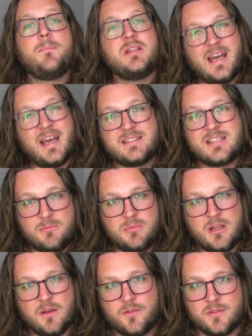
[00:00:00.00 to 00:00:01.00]
that's going to
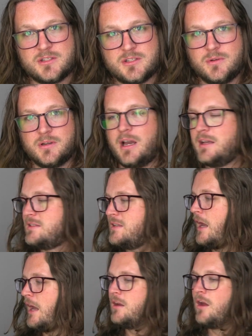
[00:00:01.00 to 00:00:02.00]
be it for this one, guys.
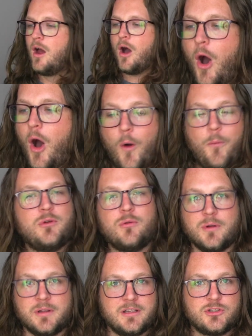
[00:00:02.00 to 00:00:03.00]
I hope you
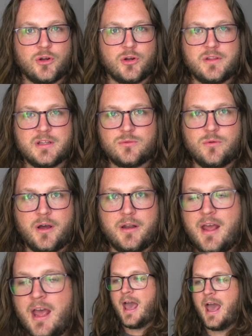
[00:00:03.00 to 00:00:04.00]
really enjoyed this one
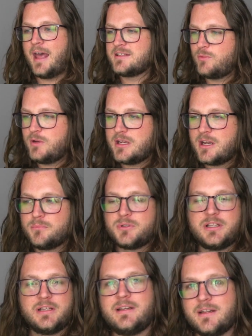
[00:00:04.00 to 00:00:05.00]
as we
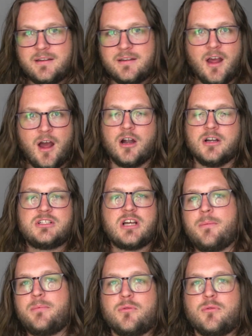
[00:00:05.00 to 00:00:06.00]
completed our
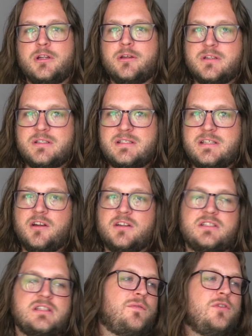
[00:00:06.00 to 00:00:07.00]
top 3 unit
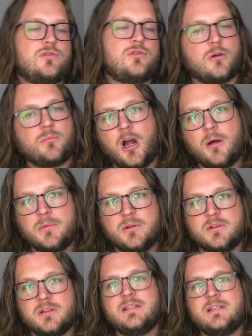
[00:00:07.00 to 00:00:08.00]
series. In the future, I'll probably
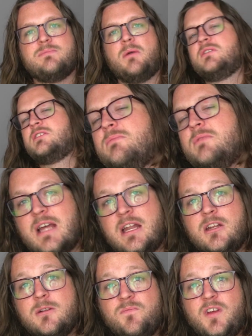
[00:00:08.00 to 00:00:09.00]
release maybe some
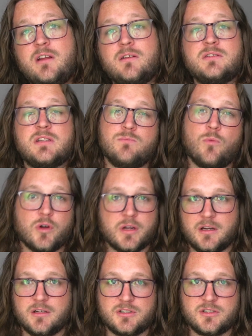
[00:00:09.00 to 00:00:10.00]
addendum videos as more
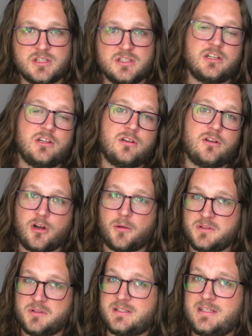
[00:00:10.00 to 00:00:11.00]
characters continue to
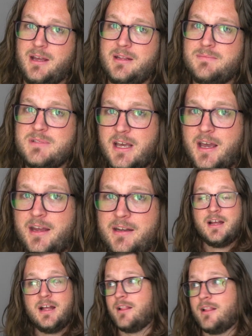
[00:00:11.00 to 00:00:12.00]
drop on the CN side,
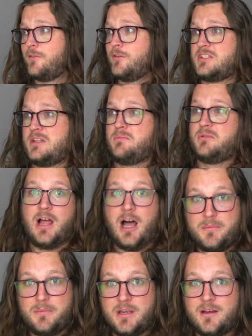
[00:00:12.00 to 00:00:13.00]
like for example,
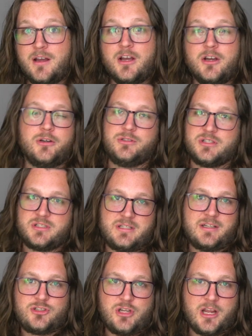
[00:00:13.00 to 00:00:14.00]
Lamia, who just
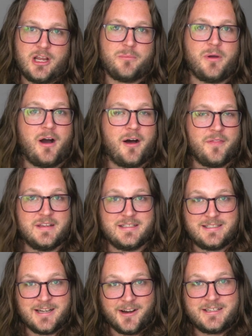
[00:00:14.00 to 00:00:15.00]
did a shakeup on the
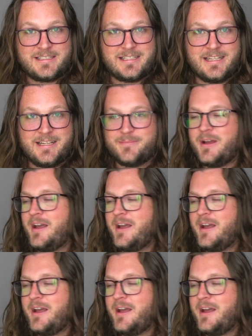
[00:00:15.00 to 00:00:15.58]
Dark team.